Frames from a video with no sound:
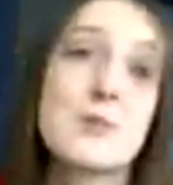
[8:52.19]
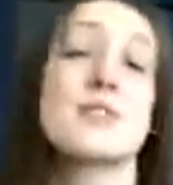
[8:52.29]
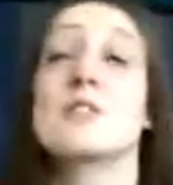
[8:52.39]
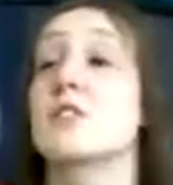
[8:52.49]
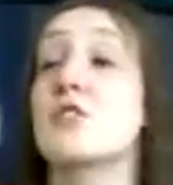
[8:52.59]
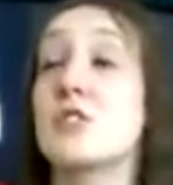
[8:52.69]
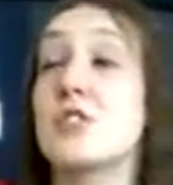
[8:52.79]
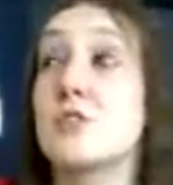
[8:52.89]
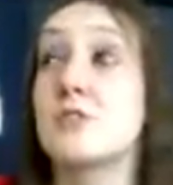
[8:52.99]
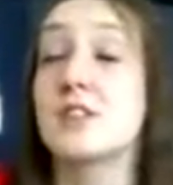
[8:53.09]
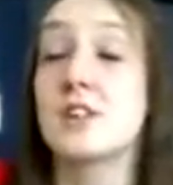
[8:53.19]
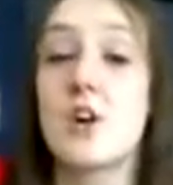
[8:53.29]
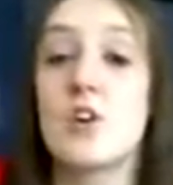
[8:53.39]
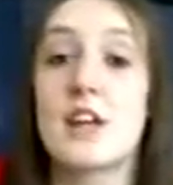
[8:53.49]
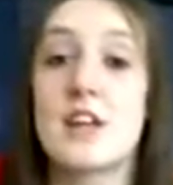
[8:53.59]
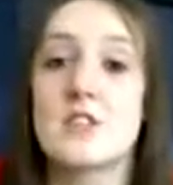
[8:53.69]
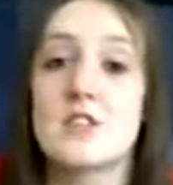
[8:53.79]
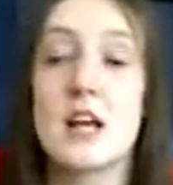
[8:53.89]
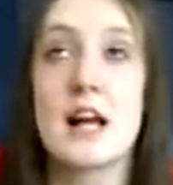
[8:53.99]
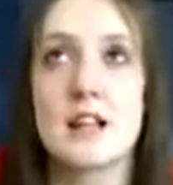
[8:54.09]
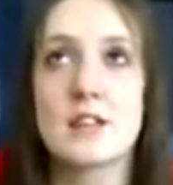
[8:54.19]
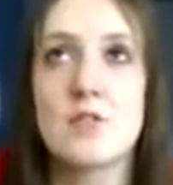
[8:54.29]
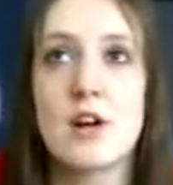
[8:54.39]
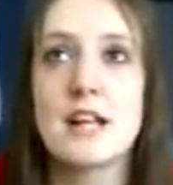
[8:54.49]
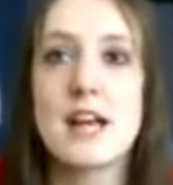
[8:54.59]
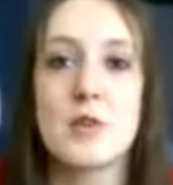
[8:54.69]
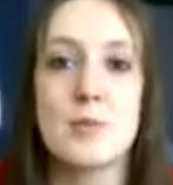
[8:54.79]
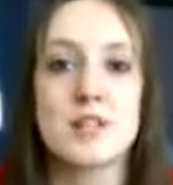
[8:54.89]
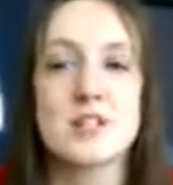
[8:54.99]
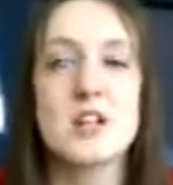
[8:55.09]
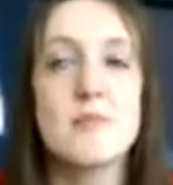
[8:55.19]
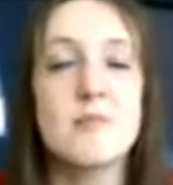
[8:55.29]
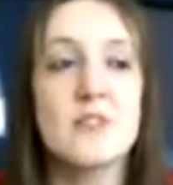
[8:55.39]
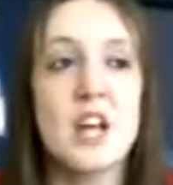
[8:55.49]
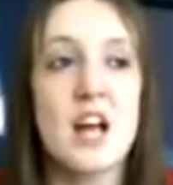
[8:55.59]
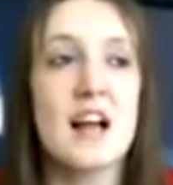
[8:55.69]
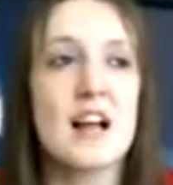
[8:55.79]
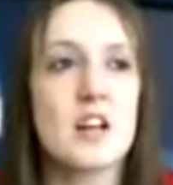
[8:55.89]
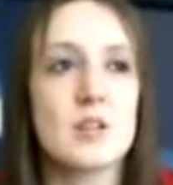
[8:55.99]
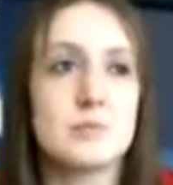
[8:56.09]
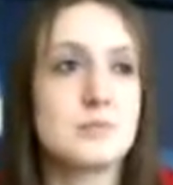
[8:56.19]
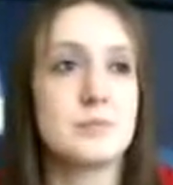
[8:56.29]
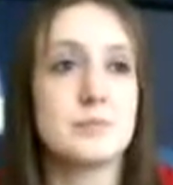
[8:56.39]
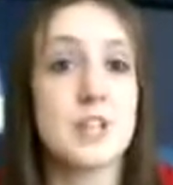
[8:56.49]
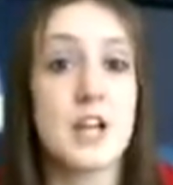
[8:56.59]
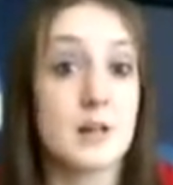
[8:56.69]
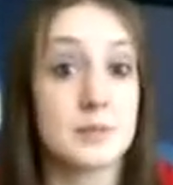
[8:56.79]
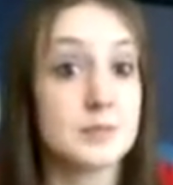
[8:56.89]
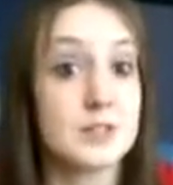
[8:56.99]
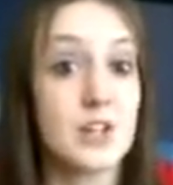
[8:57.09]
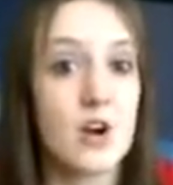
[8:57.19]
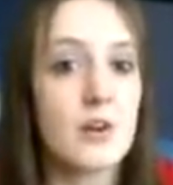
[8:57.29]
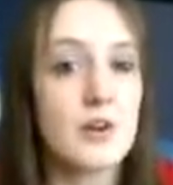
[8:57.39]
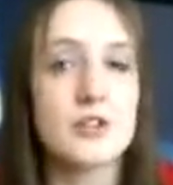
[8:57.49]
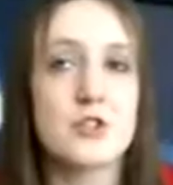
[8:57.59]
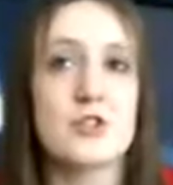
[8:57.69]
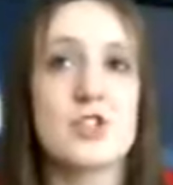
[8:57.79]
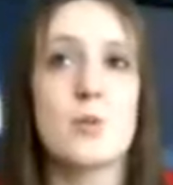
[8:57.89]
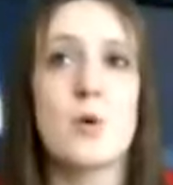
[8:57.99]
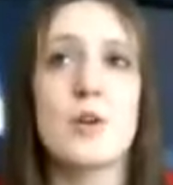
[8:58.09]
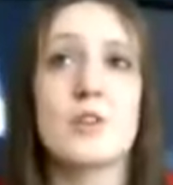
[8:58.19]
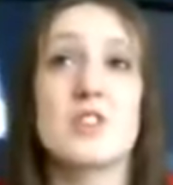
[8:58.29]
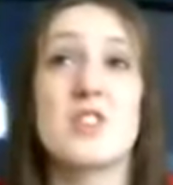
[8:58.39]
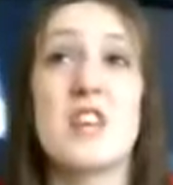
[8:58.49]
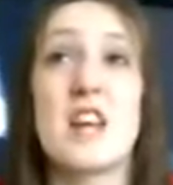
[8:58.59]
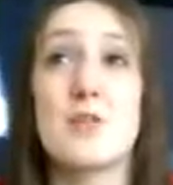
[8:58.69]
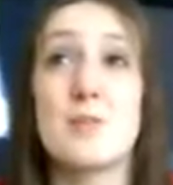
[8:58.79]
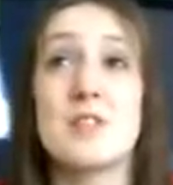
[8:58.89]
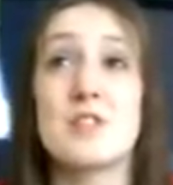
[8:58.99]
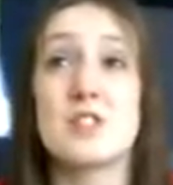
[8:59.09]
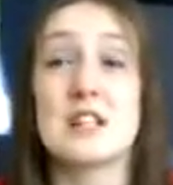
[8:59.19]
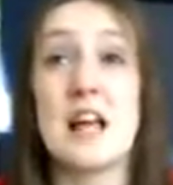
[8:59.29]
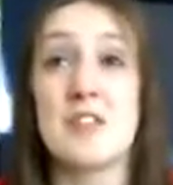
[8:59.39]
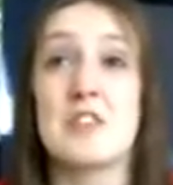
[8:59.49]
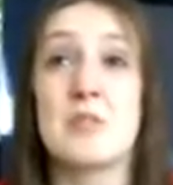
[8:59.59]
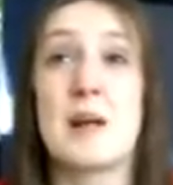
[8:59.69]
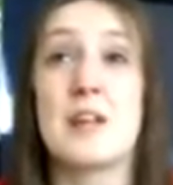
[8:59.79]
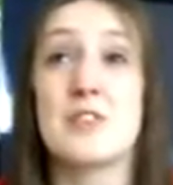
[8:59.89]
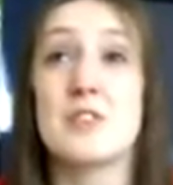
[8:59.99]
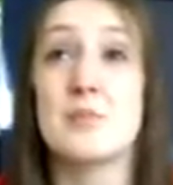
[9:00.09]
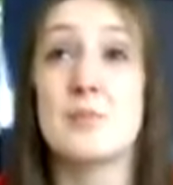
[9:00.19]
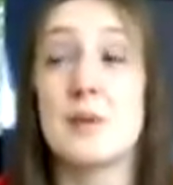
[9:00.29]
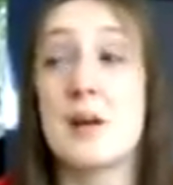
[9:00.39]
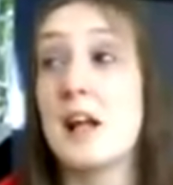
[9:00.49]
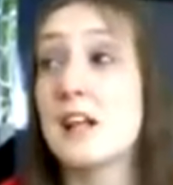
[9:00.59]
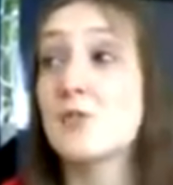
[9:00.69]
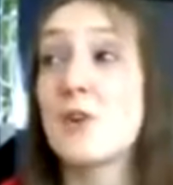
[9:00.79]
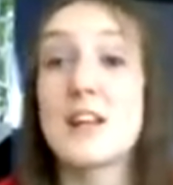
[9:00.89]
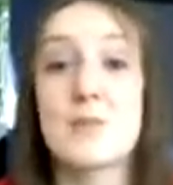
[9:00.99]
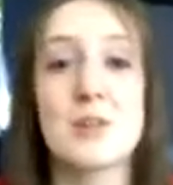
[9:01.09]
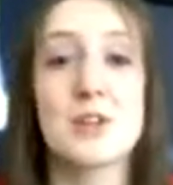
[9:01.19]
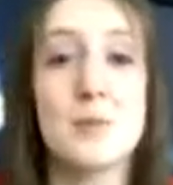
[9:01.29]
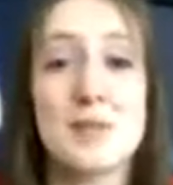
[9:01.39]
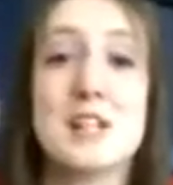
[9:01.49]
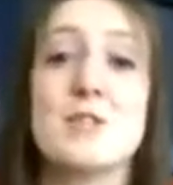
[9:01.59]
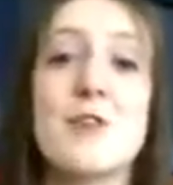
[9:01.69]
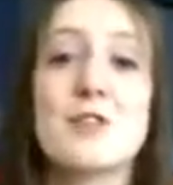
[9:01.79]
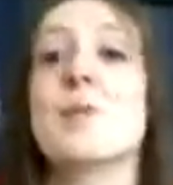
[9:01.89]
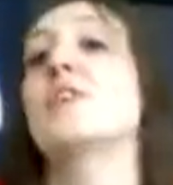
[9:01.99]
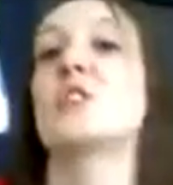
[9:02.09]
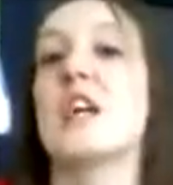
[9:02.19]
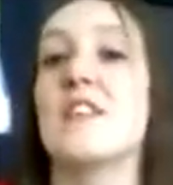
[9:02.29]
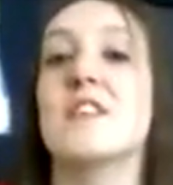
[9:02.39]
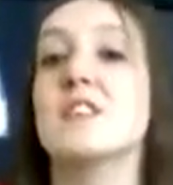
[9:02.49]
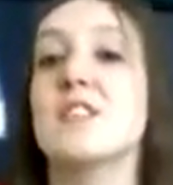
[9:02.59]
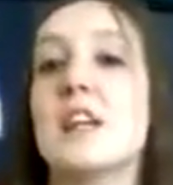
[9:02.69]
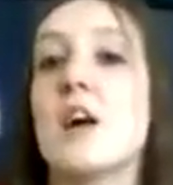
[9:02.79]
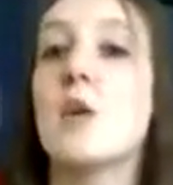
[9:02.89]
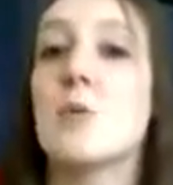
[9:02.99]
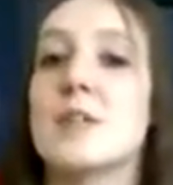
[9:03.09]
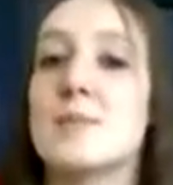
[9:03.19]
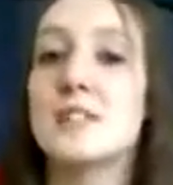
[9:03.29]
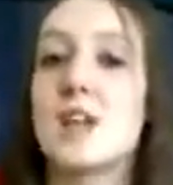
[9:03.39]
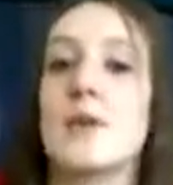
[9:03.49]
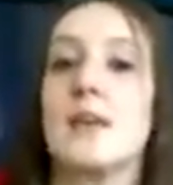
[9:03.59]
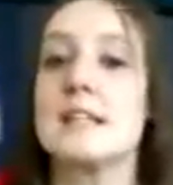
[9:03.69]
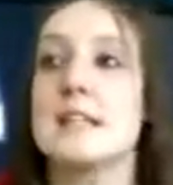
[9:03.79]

It was John Cena and Sin Cara against Alex Riley and The Miz. Yeah, Sin Cara and John Cena won, because at the end Miz just left and abandoned Alex Riley. But the commentators failed to mention that. They didn't say, oh, where's Miz going?